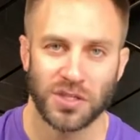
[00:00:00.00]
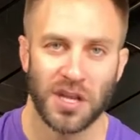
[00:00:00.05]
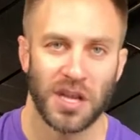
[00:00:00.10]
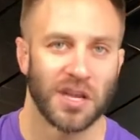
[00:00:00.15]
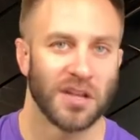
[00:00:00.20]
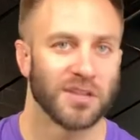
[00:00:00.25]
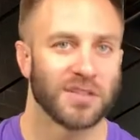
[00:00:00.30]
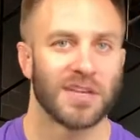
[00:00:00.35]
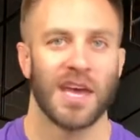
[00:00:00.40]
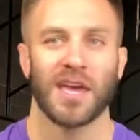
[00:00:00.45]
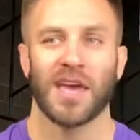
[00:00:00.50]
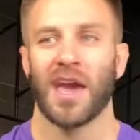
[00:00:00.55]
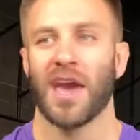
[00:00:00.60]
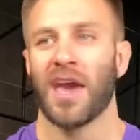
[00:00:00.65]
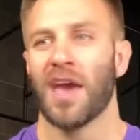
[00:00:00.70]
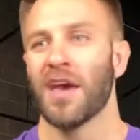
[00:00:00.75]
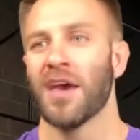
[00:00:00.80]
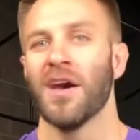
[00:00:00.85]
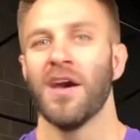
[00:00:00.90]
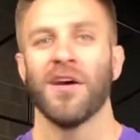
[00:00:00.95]
And it'll take
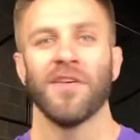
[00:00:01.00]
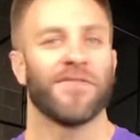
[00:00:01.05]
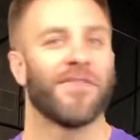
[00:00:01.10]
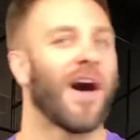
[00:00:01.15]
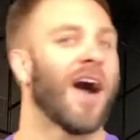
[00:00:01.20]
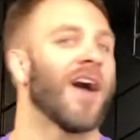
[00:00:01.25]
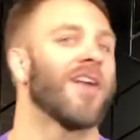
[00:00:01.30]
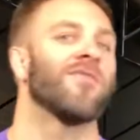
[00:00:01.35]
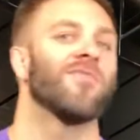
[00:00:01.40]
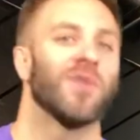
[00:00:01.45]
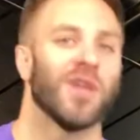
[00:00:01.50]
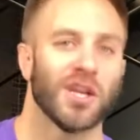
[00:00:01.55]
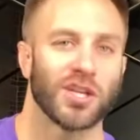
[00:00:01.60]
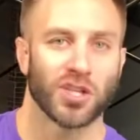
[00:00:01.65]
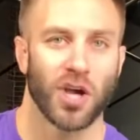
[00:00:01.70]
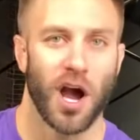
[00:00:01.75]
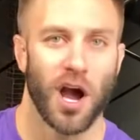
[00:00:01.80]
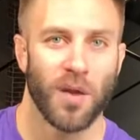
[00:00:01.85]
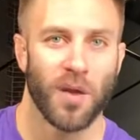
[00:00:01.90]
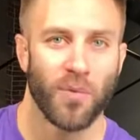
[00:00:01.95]
a 5-minute
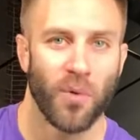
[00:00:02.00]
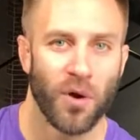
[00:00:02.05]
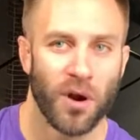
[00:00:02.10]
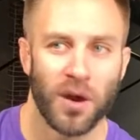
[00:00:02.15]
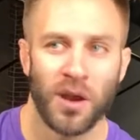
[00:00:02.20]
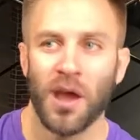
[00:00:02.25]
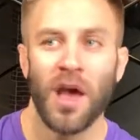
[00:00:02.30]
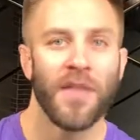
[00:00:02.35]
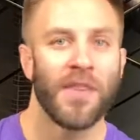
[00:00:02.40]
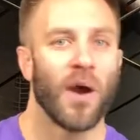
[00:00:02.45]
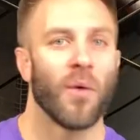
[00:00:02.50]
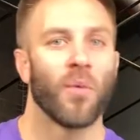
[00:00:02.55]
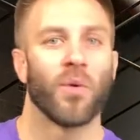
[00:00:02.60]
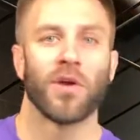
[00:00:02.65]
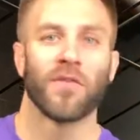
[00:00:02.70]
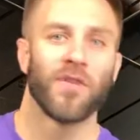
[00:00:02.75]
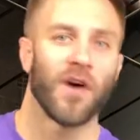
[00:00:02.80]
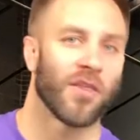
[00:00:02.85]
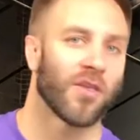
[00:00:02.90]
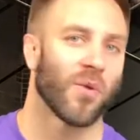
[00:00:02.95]
chalkboard that would
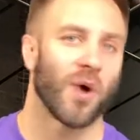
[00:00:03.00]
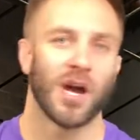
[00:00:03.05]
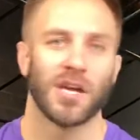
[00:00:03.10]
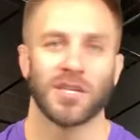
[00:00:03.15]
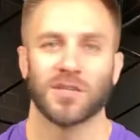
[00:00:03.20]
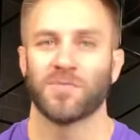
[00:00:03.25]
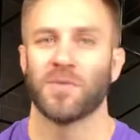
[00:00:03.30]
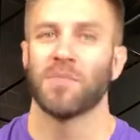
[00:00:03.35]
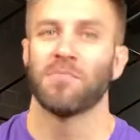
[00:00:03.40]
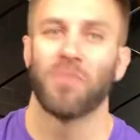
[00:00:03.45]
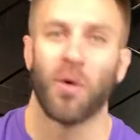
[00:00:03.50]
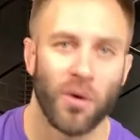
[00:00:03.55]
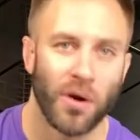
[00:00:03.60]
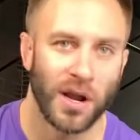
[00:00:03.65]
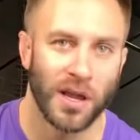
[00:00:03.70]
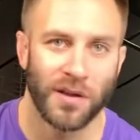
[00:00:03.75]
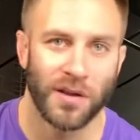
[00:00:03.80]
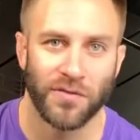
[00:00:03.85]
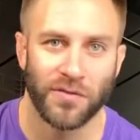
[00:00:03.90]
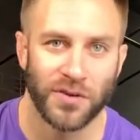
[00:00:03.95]
have otherwise been
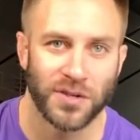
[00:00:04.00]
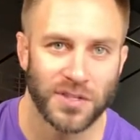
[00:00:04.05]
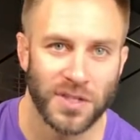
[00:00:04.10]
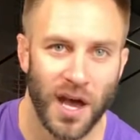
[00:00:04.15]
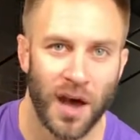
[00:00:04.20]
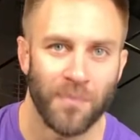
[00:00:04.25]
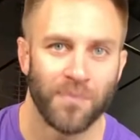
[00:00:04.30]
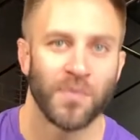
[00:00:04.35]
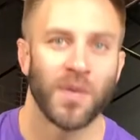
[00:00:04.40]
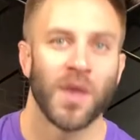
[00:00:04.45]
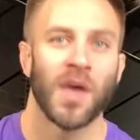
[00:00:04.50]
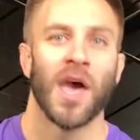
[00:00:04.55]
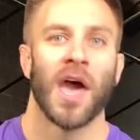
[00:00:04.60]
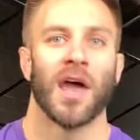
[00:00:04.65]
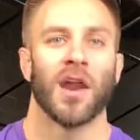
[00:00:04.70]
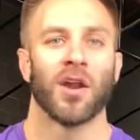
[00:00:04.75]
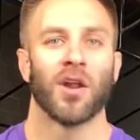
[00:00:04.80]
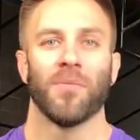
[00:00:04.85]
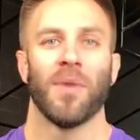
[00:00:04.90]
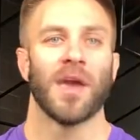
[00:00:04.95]
boring for some, and
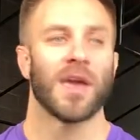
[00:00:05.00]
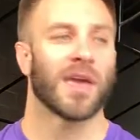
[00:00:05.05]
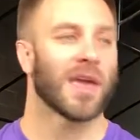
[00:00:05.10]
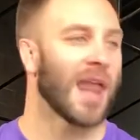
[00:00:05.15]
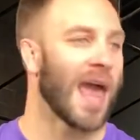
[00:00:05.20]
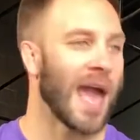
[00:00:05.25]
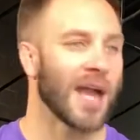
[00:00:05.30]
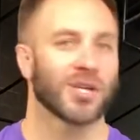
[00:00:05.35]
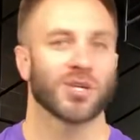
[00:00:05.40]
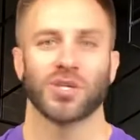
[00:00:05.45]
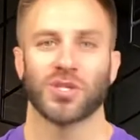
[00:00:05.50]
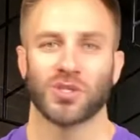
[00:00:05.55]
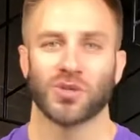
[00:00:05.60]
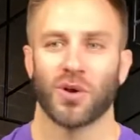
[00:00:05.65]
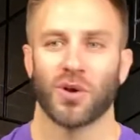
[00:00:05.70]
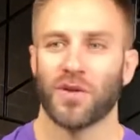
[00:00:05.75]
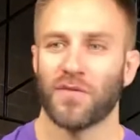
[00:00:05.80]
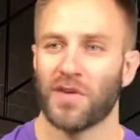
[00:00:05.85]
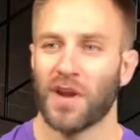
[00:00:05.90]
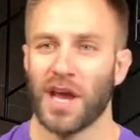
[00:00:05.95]
it'll make it actually
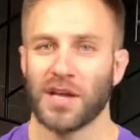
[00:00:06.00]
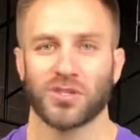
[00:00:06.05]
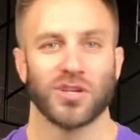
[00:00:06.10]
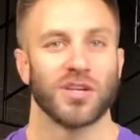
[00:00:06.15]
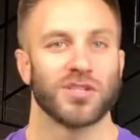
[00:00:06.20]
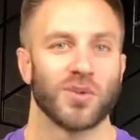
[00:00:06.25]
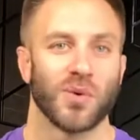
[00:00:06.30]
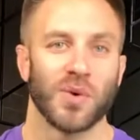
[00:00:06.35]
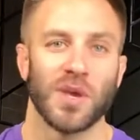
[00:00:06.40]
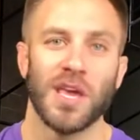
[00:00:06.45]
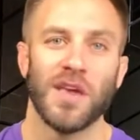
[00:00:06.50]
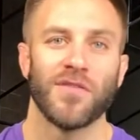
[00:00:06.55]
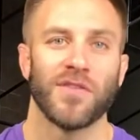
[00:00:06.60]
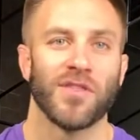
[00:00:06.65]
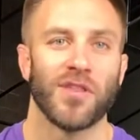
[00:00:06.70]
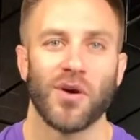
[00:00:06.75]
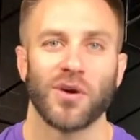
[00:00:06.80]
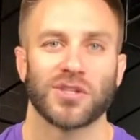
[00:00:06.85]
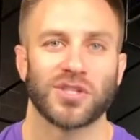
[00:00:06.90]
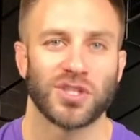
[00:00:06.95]
sort of an exercise. So even
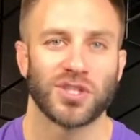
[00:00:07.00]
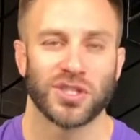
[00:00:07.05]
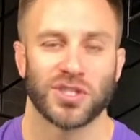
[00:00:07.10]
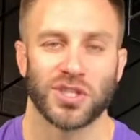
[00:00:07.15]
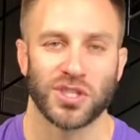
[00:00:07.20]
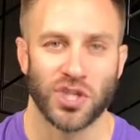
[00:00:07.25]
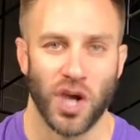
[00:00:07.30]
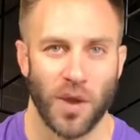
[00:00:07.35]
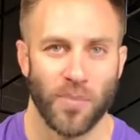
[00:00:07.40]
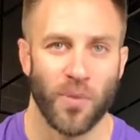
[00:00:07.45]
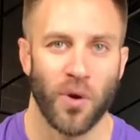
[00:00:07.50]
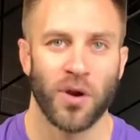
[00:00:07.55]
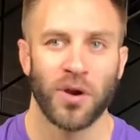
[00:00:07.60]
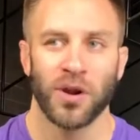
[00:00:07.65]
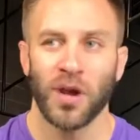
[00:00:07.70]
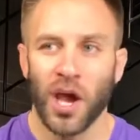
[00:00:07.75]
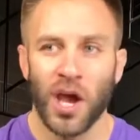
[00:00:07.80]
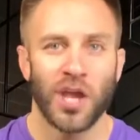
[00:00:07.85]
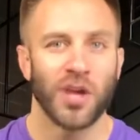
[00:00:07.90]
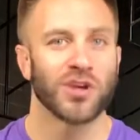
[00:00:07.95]
though it's just the
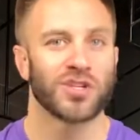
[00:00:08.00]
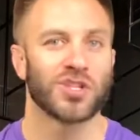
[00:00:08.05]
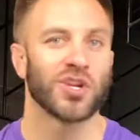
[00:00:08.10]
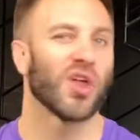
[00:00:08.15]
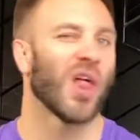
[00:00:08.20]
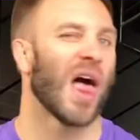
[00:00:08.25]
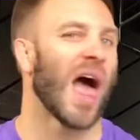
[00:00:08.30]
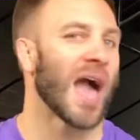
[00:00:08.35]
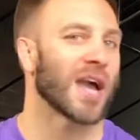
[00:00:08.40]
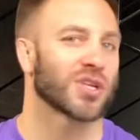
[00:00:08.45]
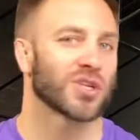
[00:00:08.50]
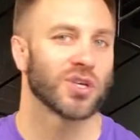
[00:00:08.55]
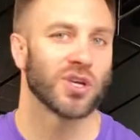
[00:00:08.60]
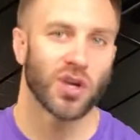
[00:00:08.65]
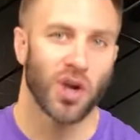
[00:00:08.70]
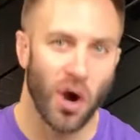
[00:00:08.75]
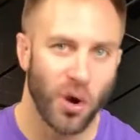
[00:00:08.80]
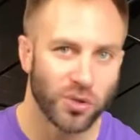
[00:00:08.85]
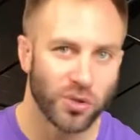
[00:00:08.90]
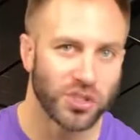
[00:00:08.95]
chalkboard, you're still actually
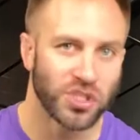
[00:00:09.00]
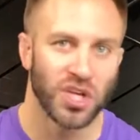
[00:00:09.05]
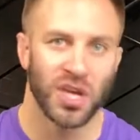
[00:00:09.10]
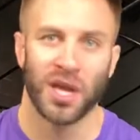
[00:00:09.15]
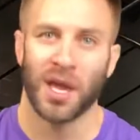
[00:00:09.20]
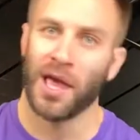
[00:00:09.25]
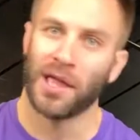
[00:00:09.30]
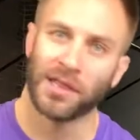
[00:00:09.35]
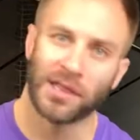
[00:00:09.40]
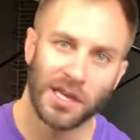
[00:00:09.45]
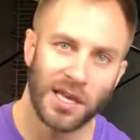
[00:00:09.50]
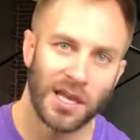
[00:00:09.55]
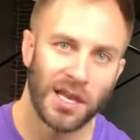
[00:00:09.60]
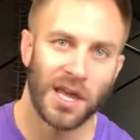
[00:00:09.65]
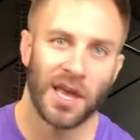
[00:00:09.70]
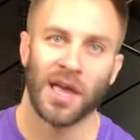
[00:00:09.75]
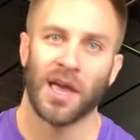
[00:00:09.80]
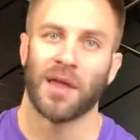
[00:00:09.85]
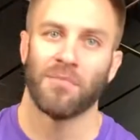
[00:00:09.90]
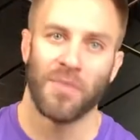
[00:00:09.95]
coaching and
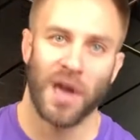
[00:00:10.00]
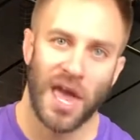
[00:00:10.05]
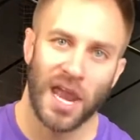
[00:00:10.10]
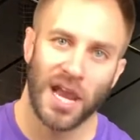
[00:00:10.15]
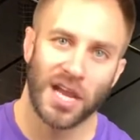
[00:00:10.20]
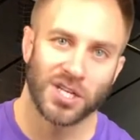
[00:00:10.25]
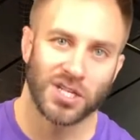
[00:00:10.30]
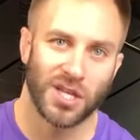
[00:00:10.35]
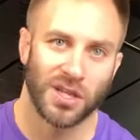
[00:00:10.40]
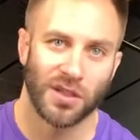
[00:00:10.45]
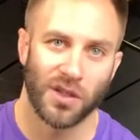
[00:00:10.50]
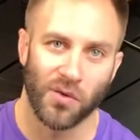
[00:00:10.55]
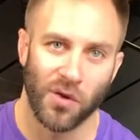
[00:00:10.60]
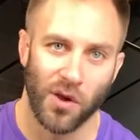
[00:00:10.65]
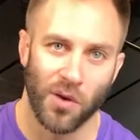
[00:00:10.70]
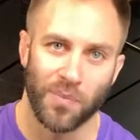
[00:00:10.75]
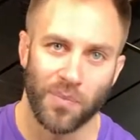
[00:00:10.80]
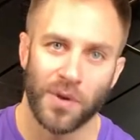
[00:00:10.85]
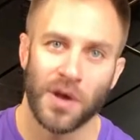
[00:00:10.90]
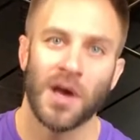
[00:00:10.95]
leading and managing the
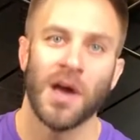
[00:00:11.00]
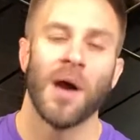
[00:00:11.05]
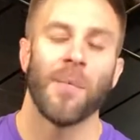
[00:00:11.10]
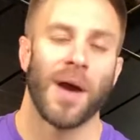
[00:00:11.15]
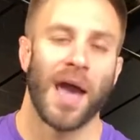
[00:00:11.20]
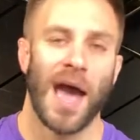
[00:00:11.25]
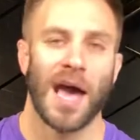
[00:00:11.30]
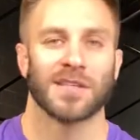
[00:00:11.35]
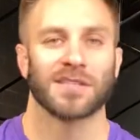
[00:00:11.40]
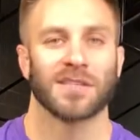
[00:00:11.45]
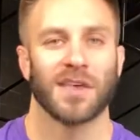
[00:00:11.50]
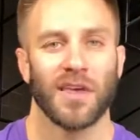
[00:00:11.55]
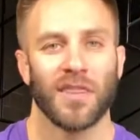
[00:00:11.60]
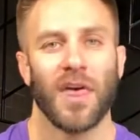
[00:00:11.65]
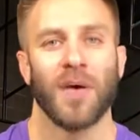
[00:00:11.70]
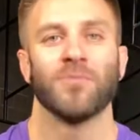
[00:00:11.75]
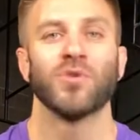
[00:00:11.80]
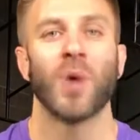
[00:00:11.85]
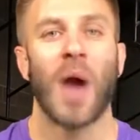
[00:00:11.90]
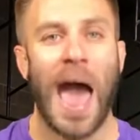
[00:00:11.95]
group by asking
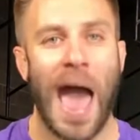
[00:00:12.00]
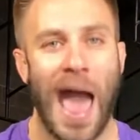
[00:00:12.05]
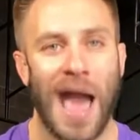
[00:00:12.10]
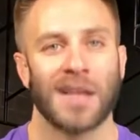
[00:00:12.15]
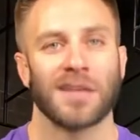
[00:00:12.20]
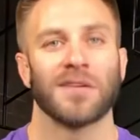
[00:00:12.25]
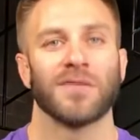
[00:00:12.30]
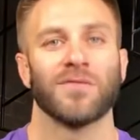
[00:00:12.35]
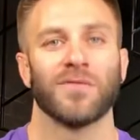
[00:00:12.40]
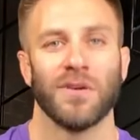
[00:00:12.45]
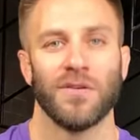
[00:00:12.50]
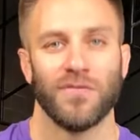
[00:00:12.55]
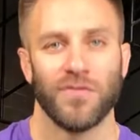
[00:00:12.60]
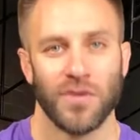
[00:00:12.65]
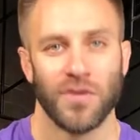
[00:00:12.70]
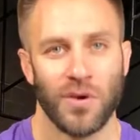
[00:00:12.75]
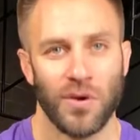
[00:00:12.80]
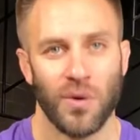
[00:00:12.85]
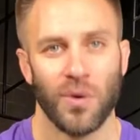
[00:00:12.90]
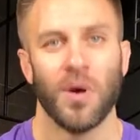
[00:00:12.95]
them to actively
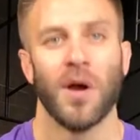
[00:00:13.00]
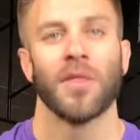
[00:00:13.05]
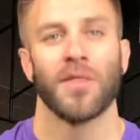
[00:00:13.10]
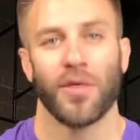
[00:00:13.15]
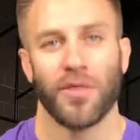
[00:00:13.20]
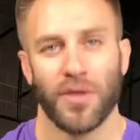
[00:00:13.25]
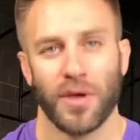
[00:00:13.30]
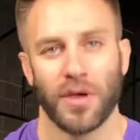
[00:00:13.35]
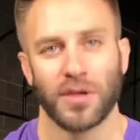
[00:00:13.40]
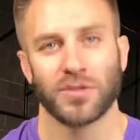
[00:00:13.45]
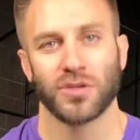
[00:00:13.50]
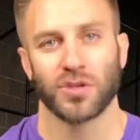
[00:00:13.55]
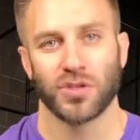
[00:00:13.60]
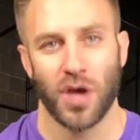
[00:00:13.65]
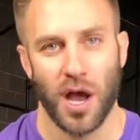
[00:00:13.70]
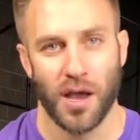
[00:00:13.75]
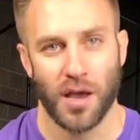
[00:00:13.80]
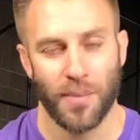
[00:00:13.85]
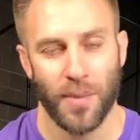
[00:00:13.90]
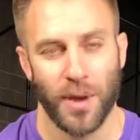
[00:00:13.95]
view the things you're
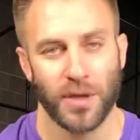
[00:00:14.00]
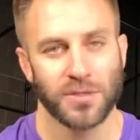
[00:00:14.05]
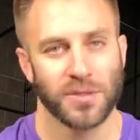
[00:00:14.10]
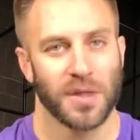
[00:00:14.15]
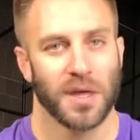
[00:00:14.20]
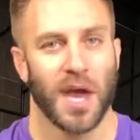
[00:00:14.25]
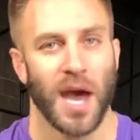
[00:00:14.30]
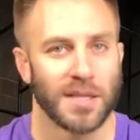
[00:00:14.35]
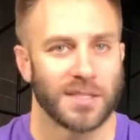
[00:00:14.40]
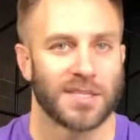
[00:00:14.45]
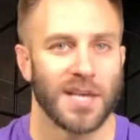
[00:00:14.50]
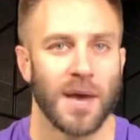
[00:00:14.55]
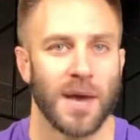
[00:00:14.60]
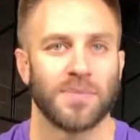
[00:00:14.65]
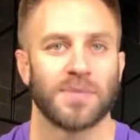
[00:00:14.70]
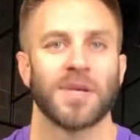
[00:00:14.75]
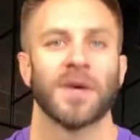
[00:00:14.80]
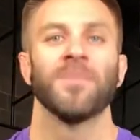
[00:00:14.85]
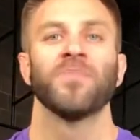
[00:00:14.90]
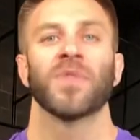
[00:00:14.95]
talking about. So the
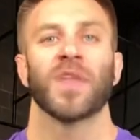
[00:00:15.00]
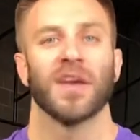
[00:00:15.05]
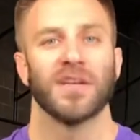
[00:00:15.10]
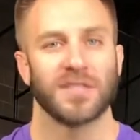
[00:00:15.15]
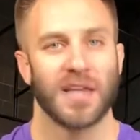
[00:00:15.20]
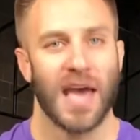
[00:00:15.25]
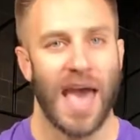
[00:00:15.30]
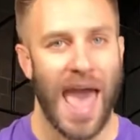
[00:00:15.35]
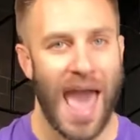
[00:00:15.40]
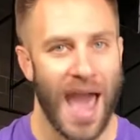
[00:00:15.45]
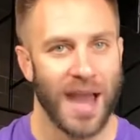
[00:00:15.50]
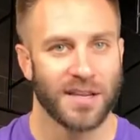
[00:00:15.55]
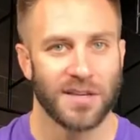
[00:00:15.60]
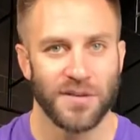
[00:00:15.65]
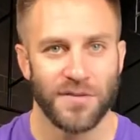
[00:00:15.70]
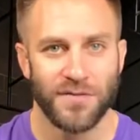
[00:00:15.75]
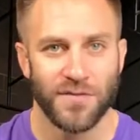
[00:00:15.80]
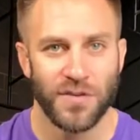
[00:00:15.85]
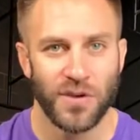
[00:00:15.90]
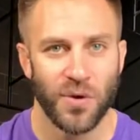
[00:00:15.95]
concept is
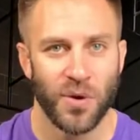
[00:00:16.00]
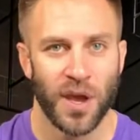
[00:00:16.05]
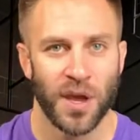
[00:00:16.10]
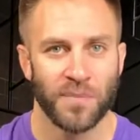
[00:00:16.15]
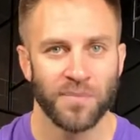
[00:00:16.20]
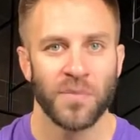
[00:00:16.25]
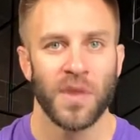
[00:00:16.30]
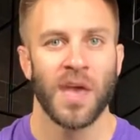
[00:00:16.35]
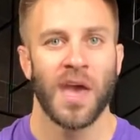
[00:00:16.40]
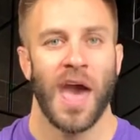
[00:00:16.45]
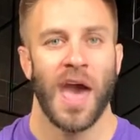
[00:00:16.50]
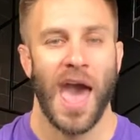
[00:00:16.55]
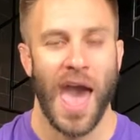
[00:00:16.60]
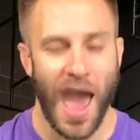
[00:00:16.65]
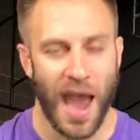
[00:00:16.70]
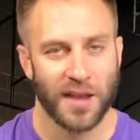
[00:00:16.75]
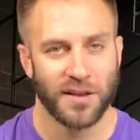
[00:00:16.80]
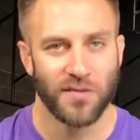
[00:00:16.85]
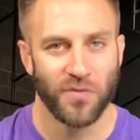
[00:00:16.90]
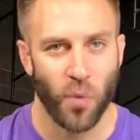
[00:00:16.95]
active viewing,
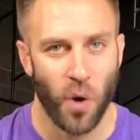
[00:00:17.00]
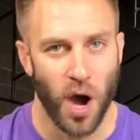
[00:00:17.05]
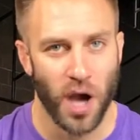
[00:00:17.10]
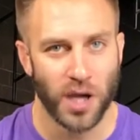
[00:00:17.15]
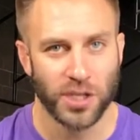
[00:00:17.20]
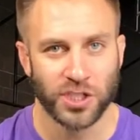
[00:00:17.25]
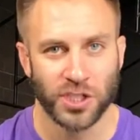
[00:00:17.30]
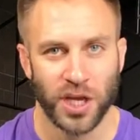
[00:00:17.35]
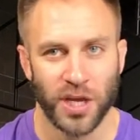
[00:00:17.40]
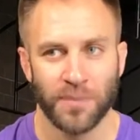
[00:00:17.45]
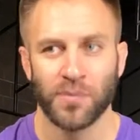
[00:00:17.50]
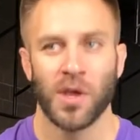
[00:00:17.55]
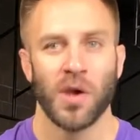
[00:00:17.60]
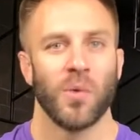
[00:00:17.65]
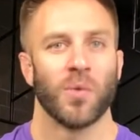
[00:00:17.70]
active watching.